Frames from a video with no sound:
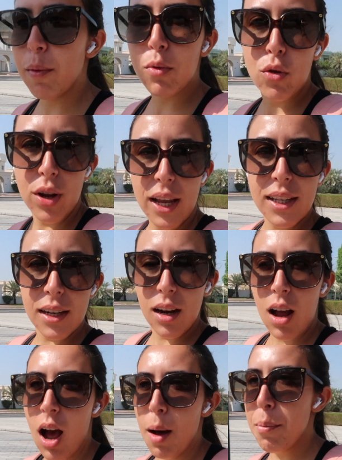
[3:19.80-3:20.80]
i'm creating
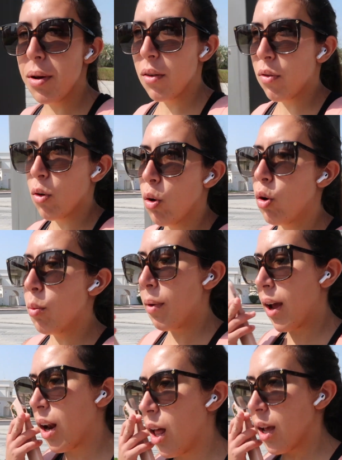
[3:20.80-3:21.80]
a hub for all
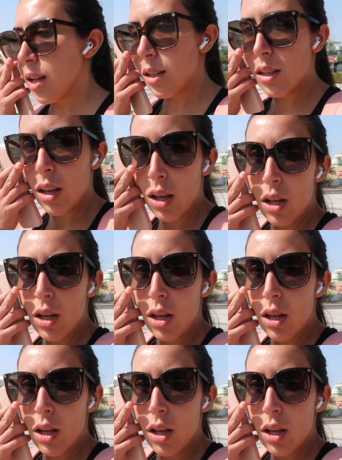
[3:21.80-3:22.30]
my clients